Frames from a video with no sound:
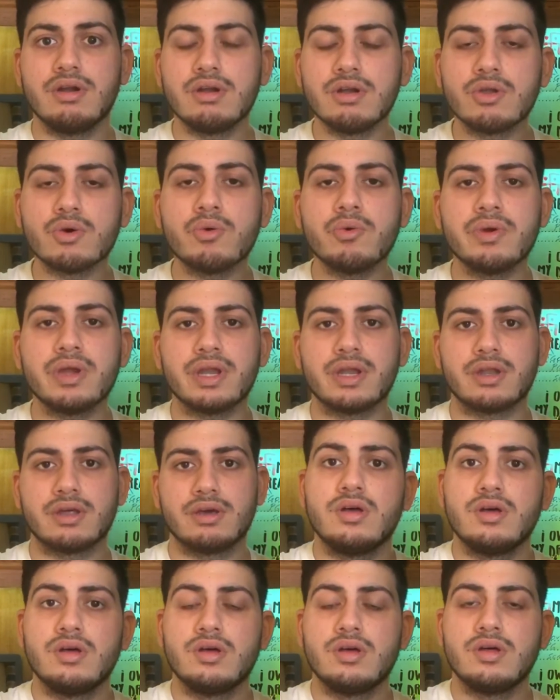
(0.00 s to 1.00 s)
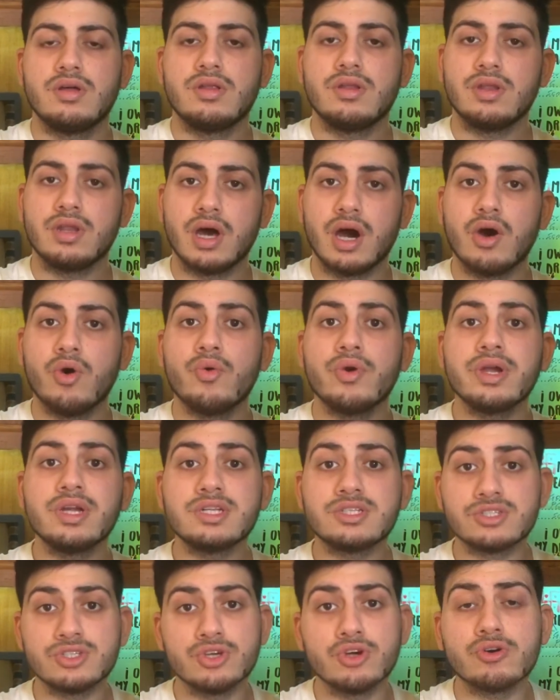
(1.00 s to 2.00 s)
Do it. Now
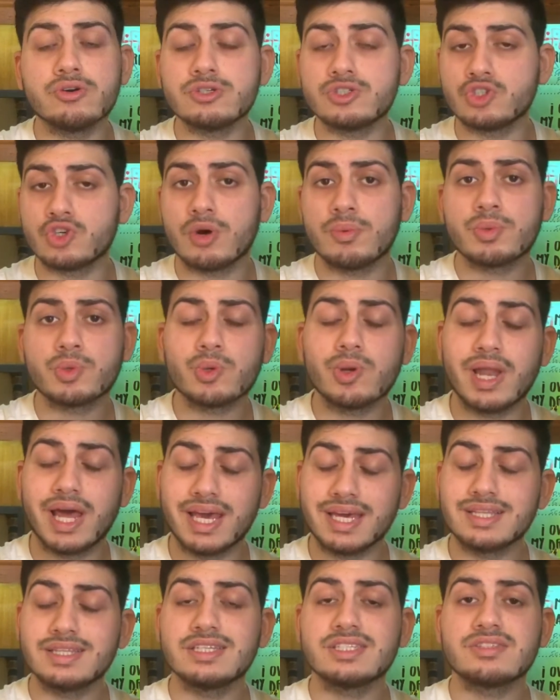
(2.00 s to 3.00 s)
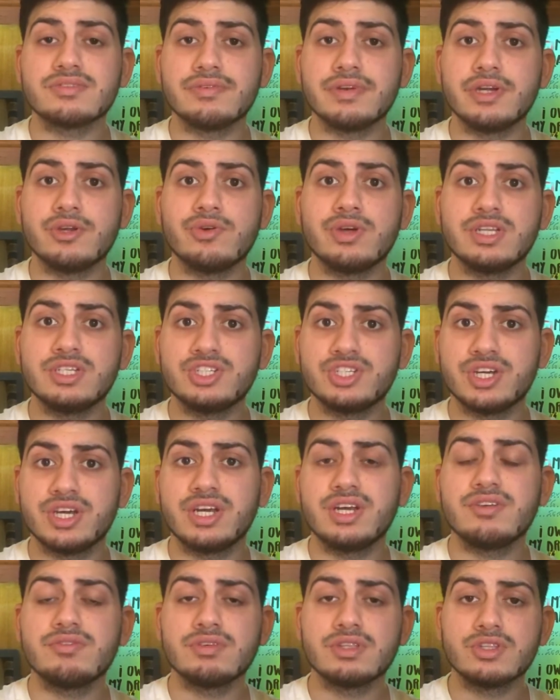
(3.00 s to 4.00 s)
it's your job to like this video and
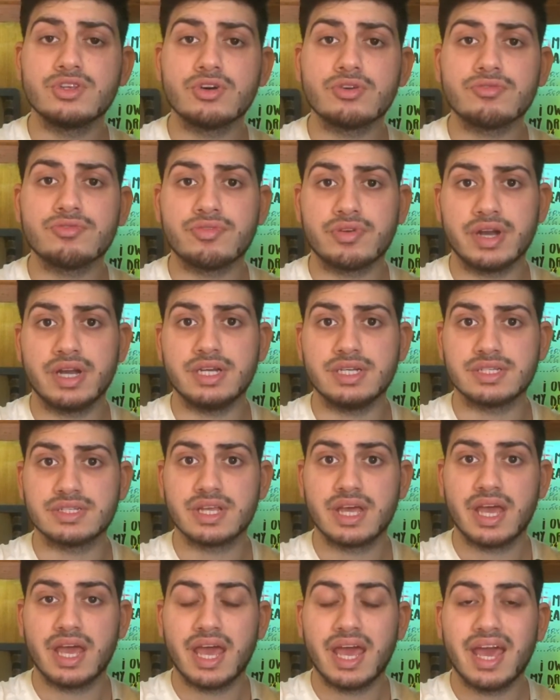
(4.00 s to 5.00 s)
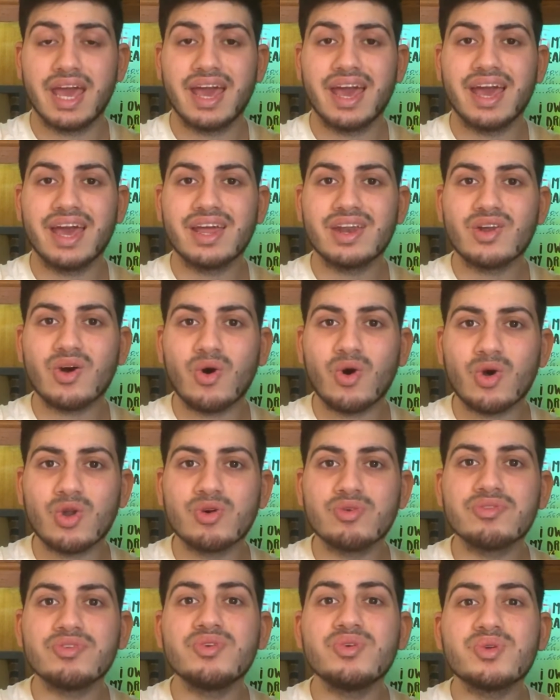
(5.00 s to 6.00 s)
share it with your friends and all
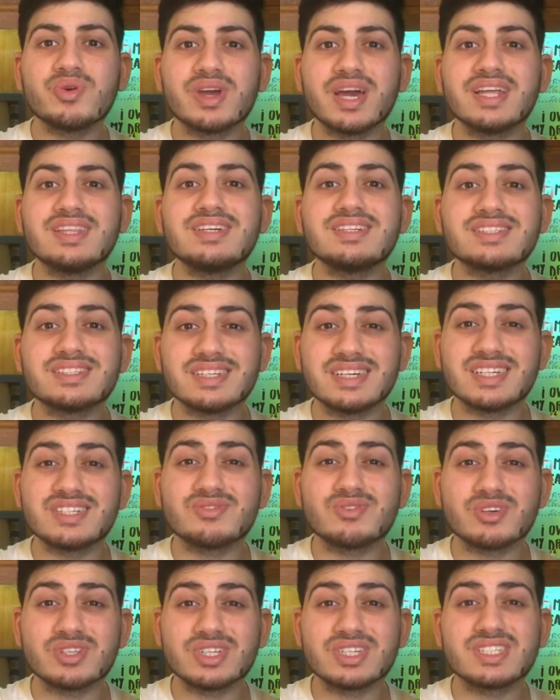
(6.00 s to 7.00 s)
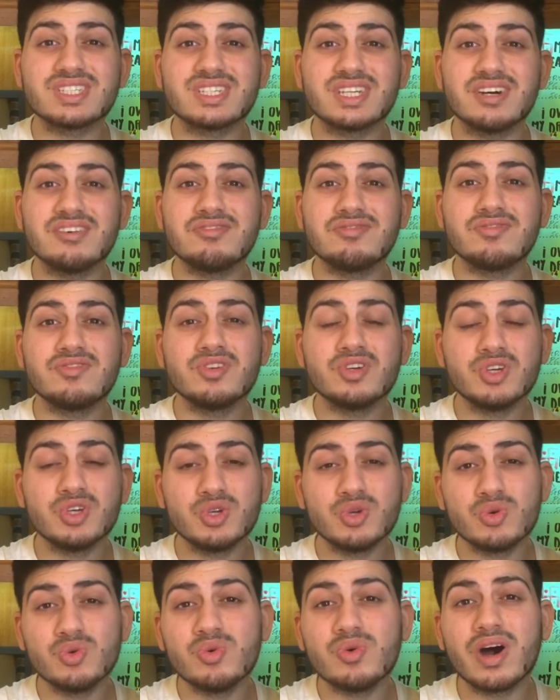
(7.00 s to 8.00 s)
of you together search for the stuff
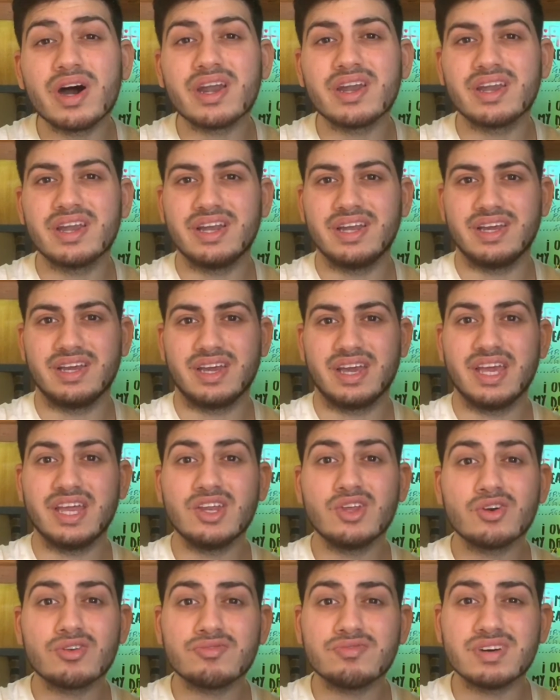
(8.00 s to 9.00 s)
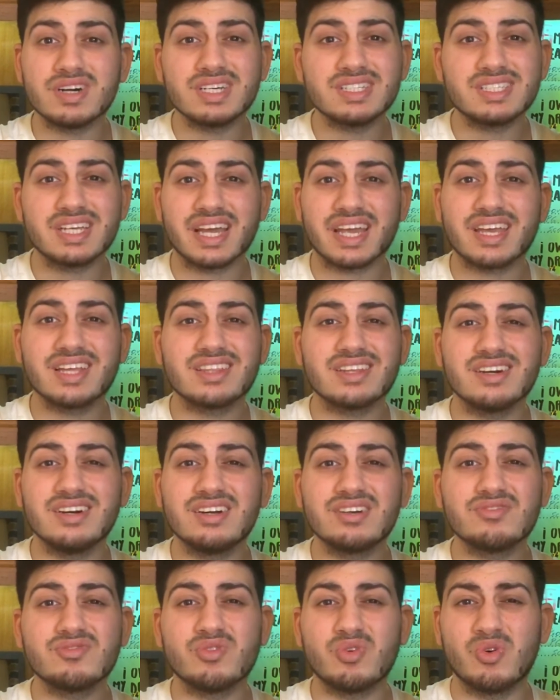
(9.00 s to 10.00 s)
you are needing in your first, second,
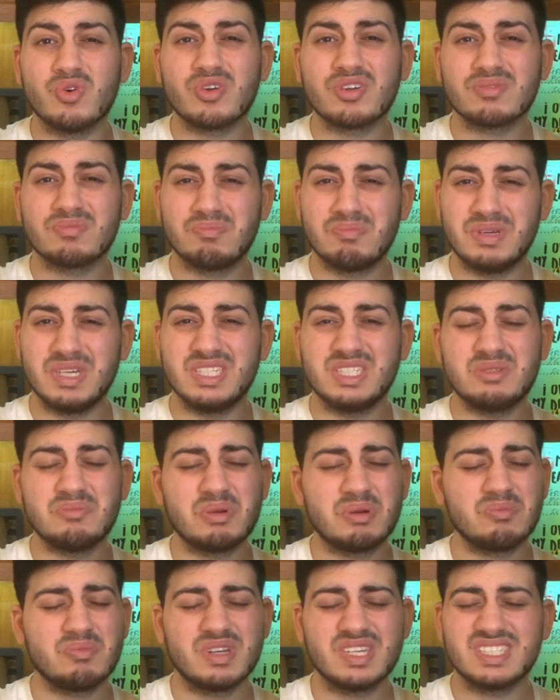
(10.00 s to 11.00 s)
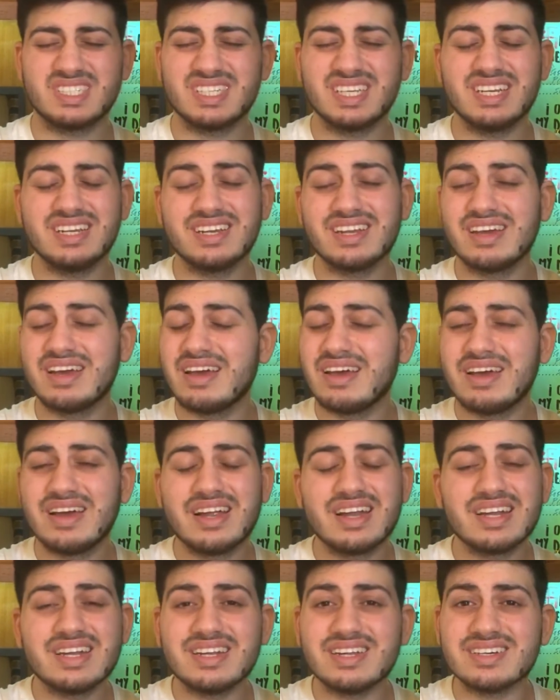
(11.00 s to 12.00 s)
third, fourth PG preparation
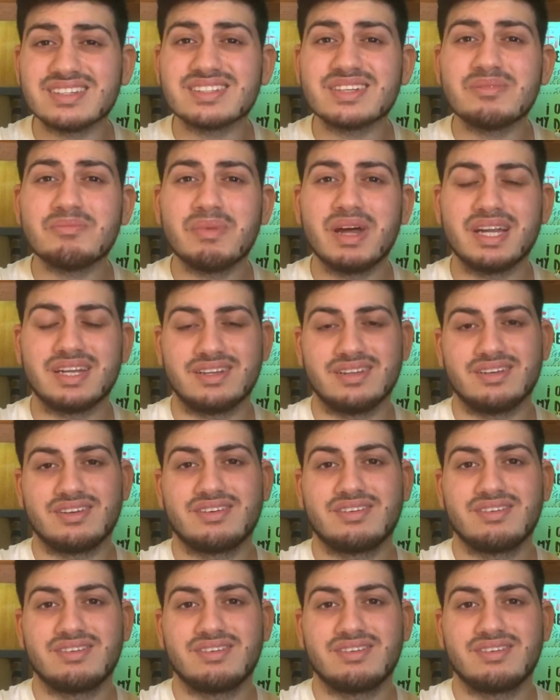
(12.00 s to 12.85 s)
doesn't matter